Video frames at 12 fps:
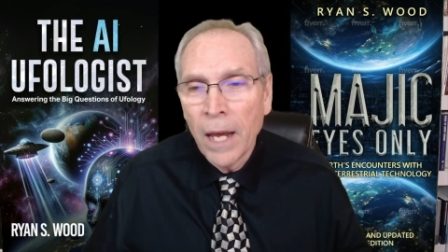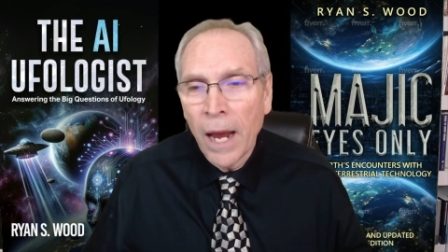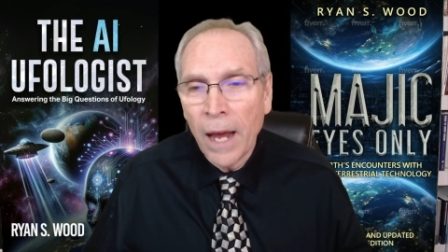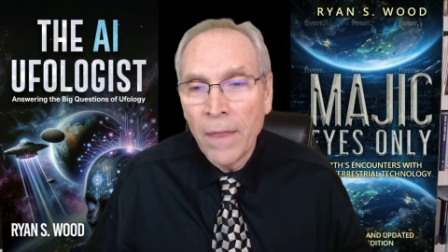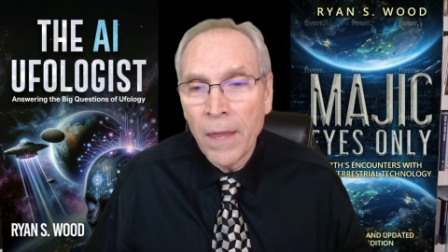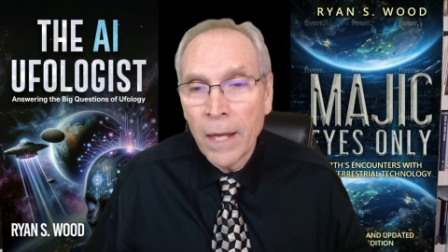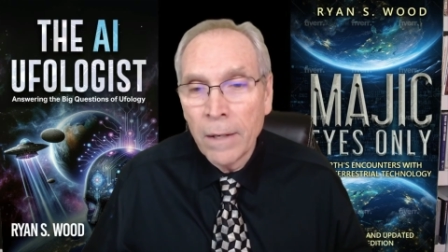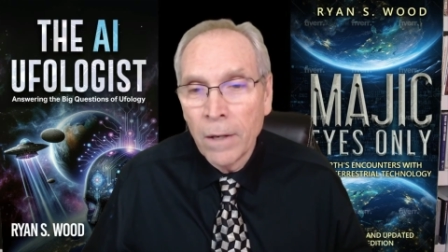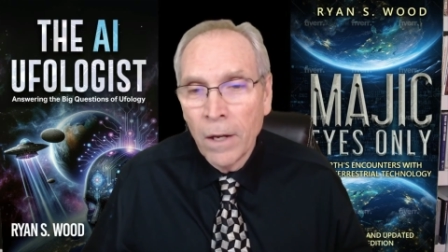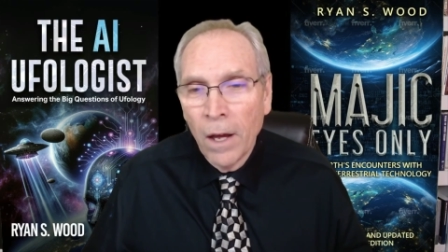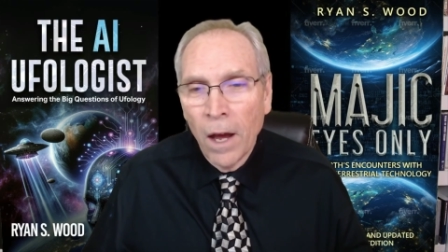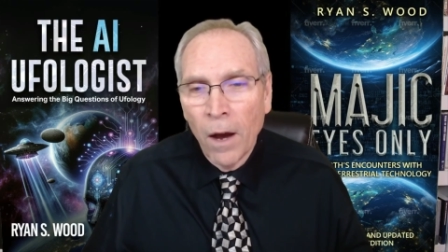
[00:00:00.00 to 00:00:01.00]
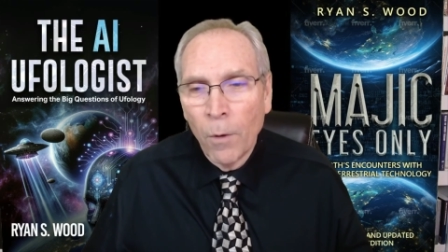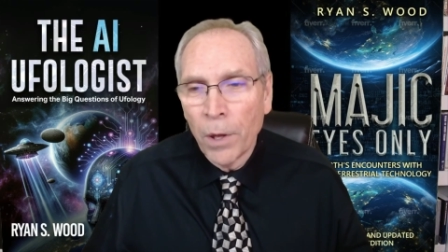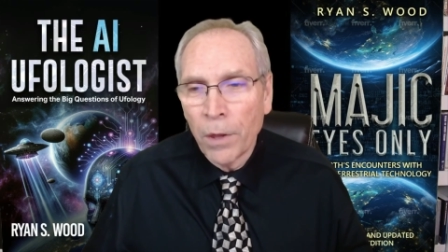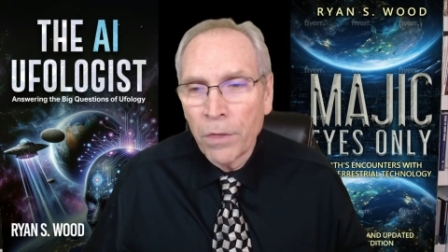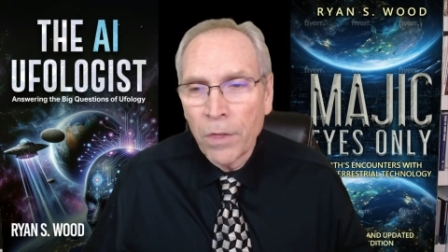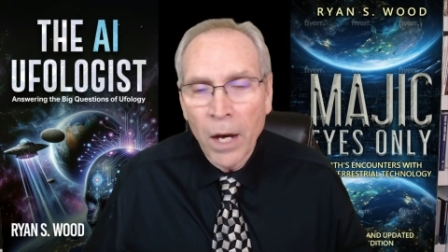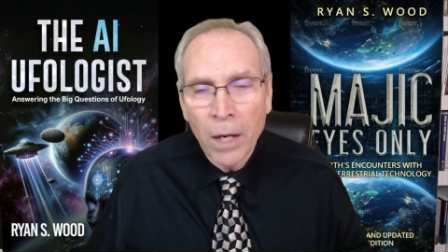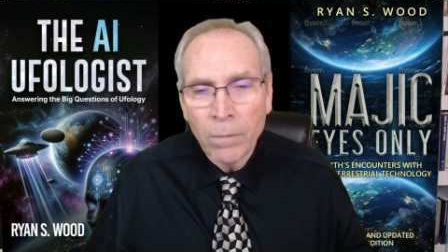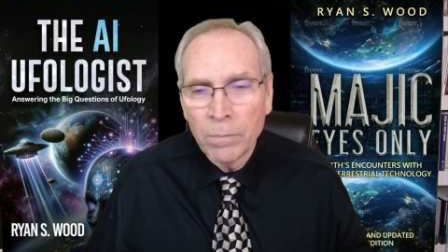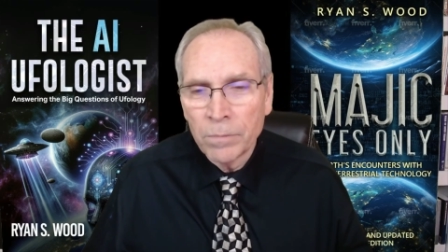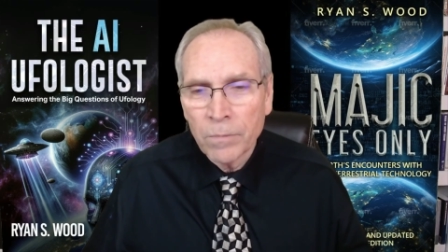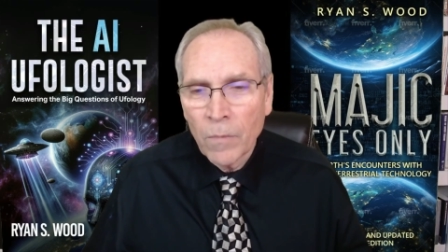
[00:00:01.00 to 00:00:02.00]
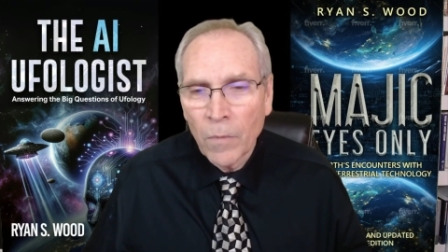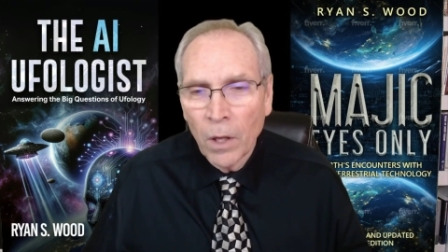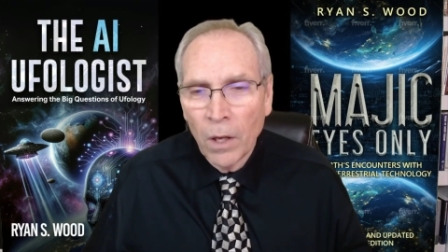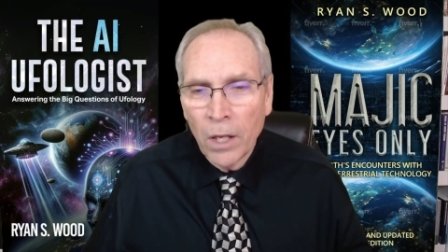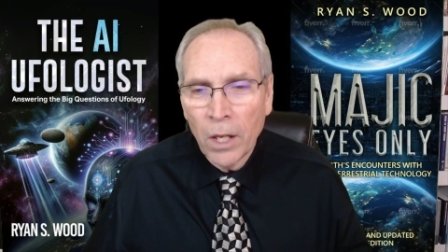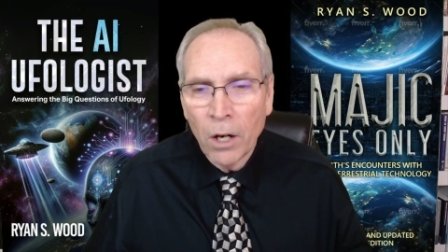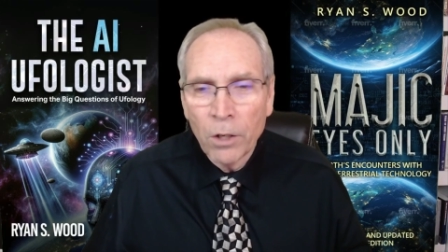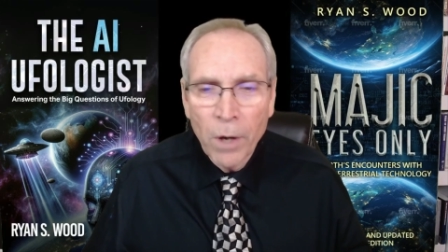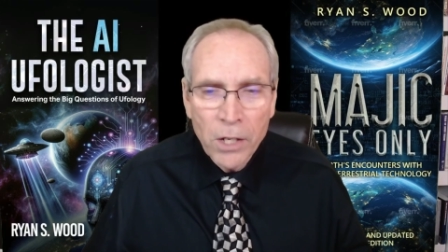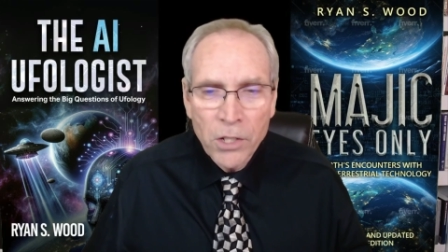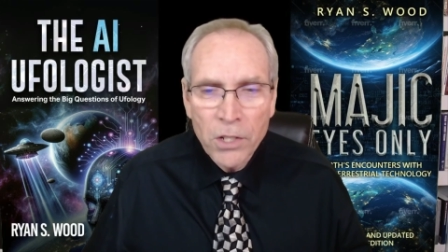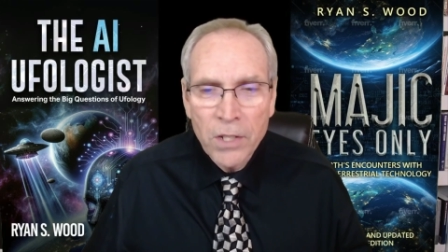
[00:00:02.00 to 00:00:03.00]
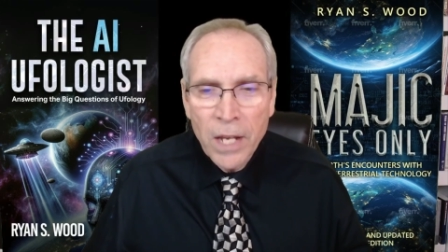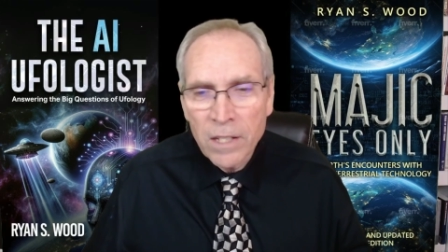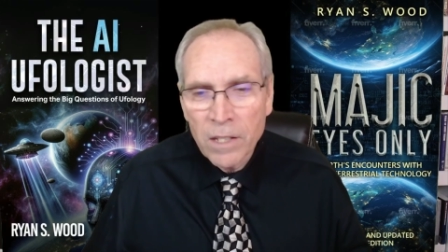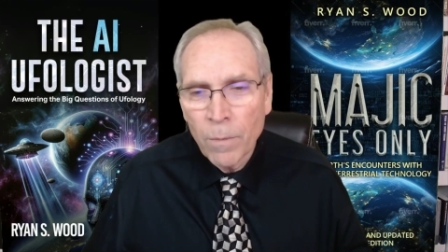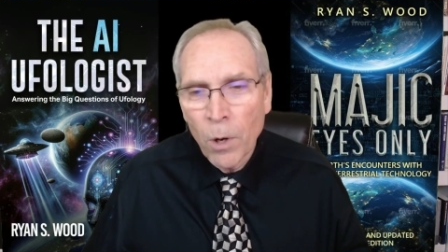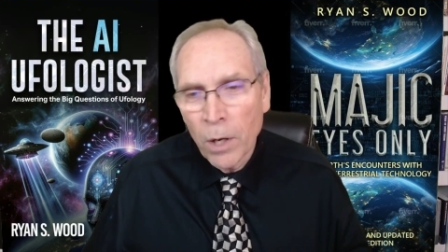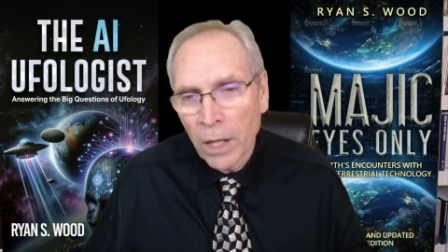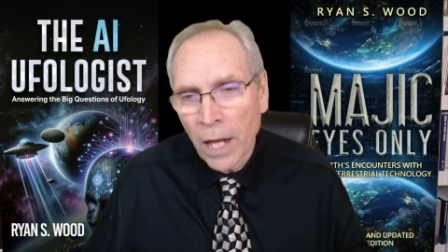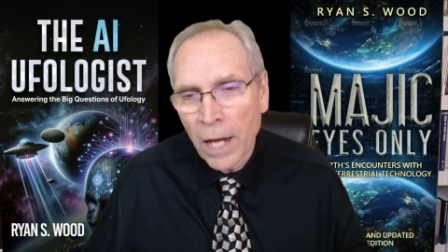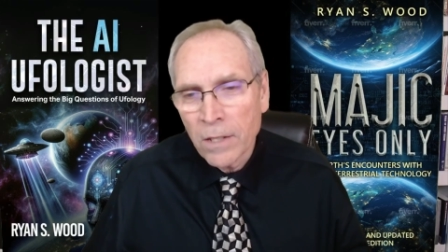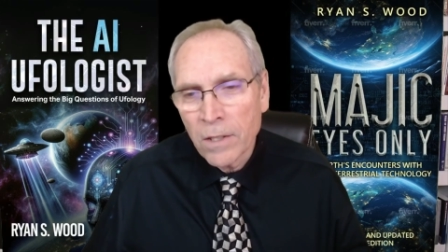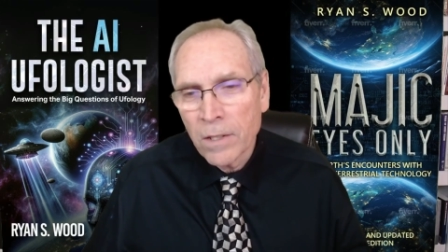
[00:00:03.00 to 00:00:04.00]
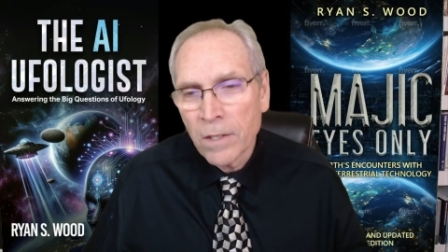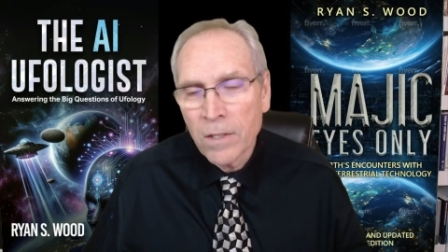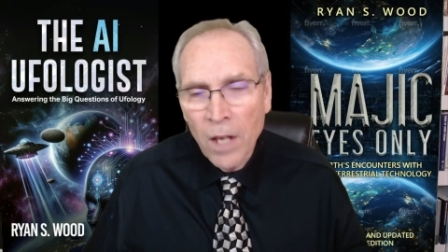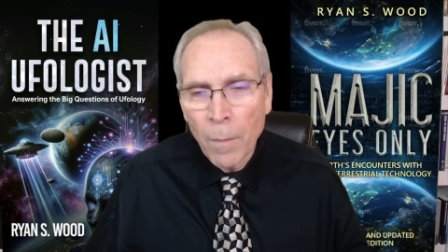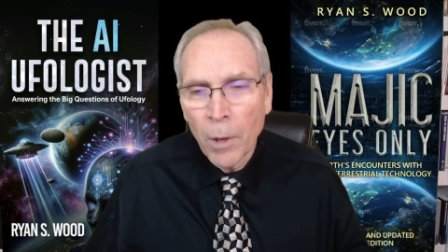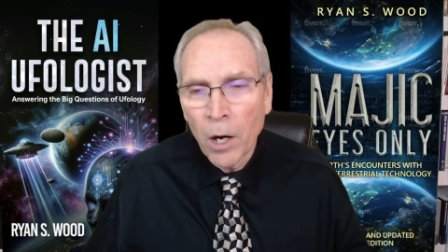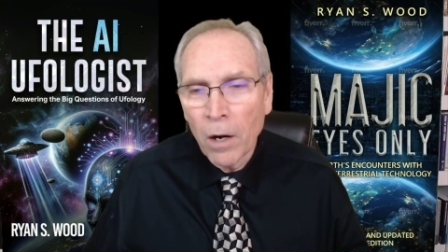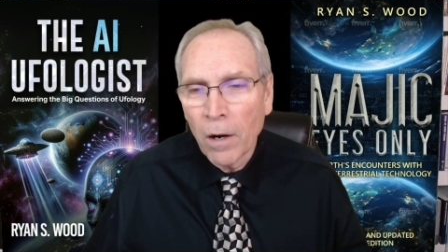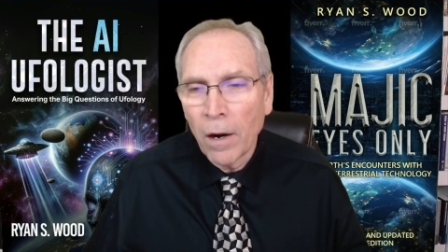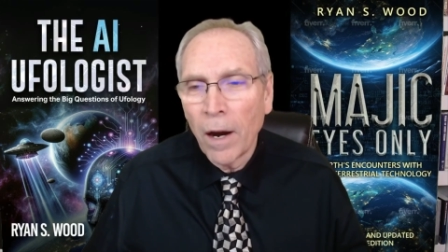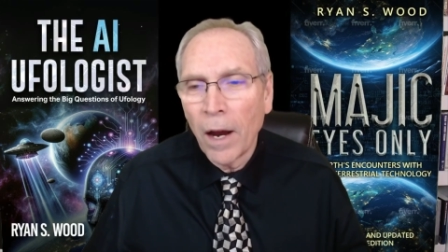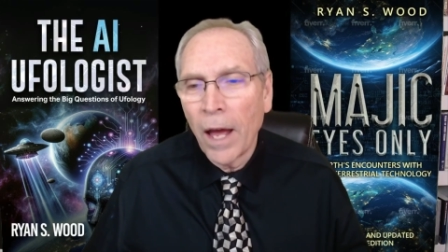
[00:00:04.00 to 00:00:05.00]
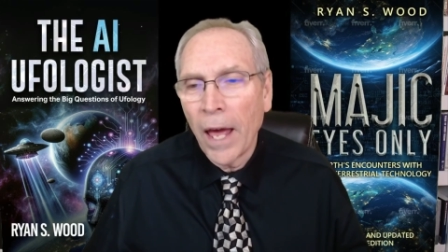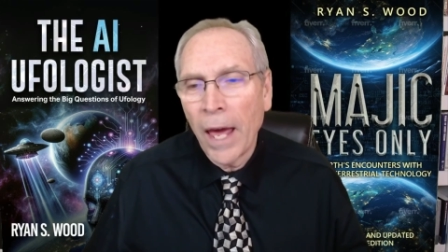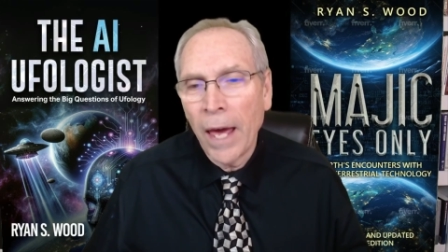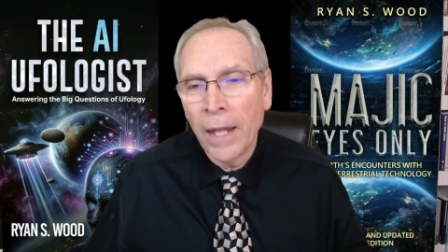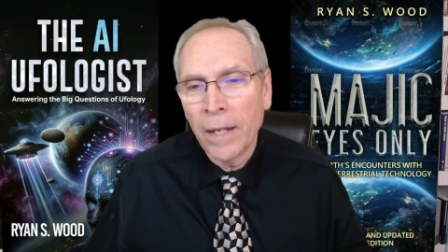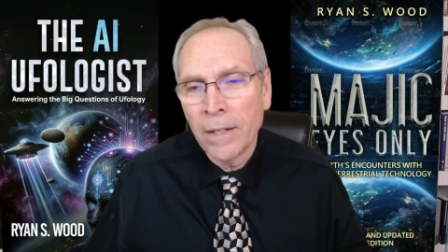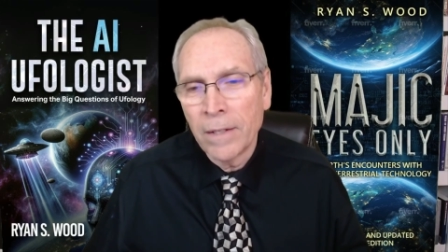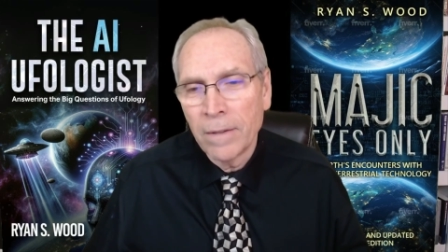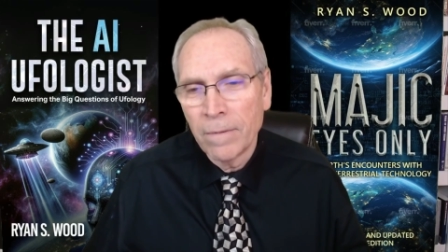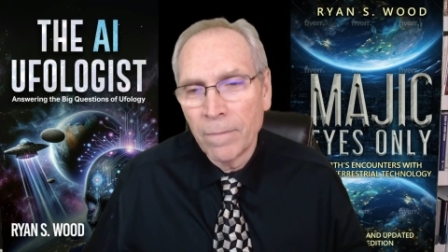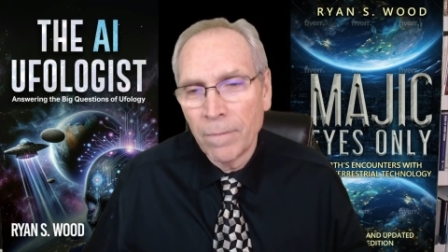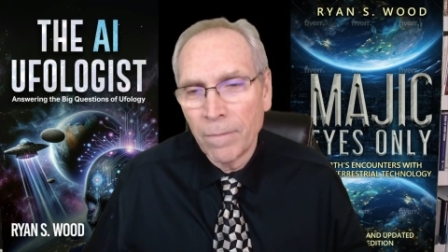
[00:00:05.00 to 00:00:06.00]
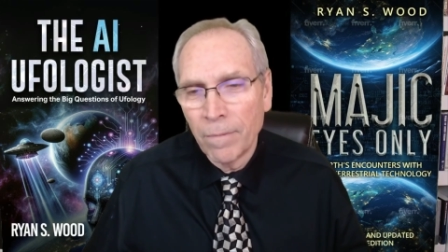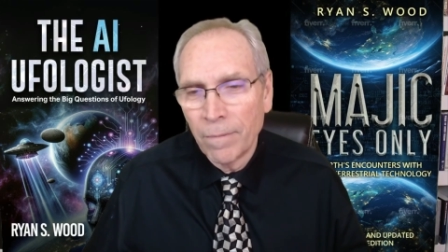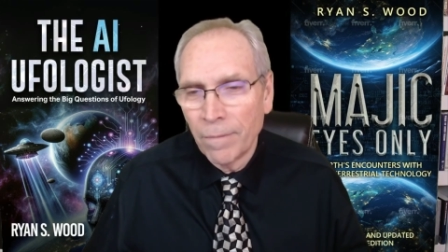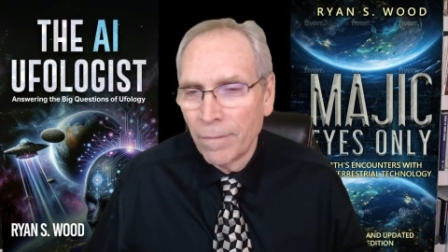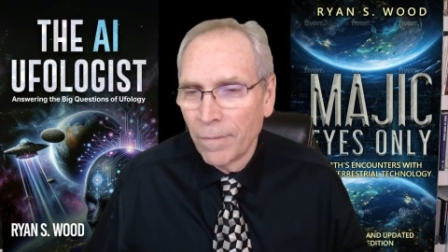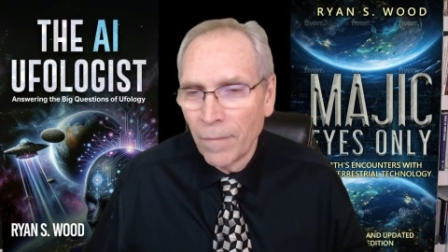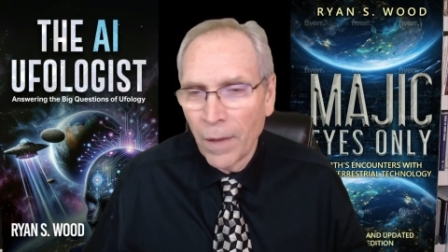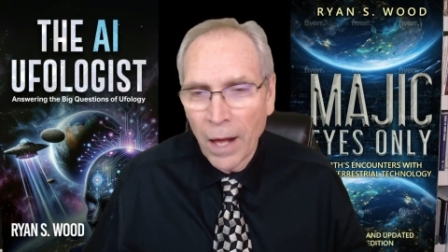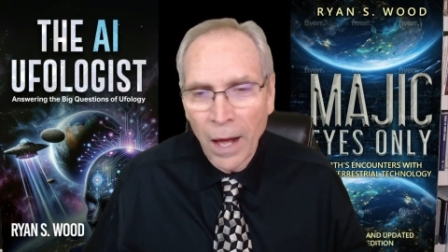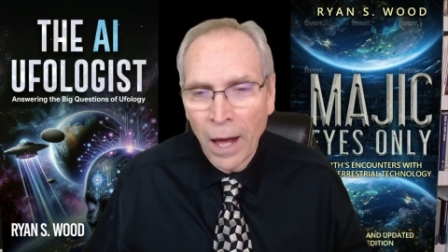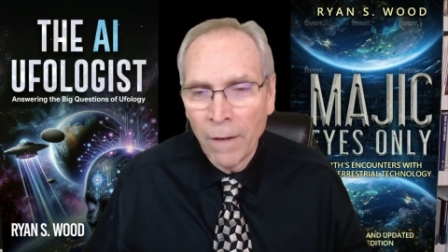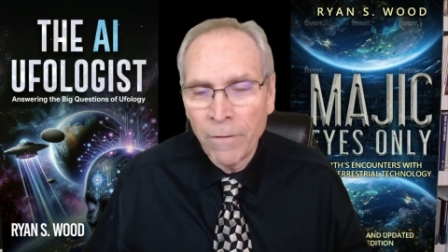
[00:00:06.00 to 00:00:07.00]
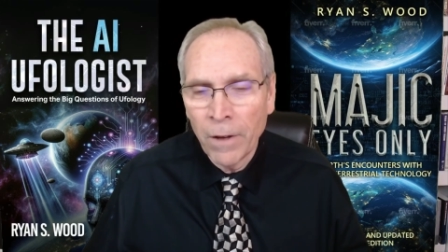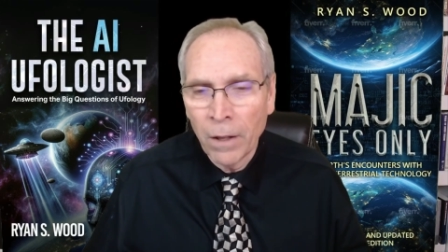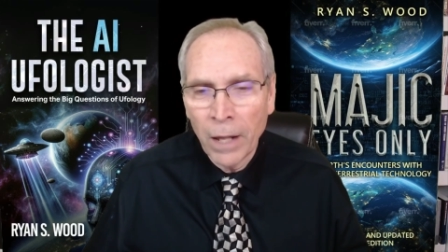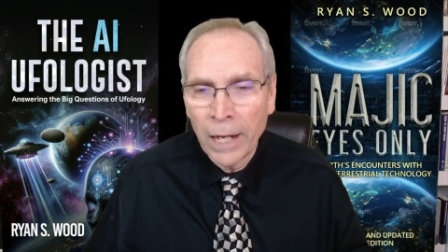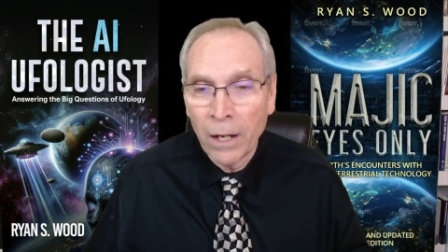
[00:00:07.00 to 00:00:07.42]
And then with, Grush's testimony last summer, and I felt like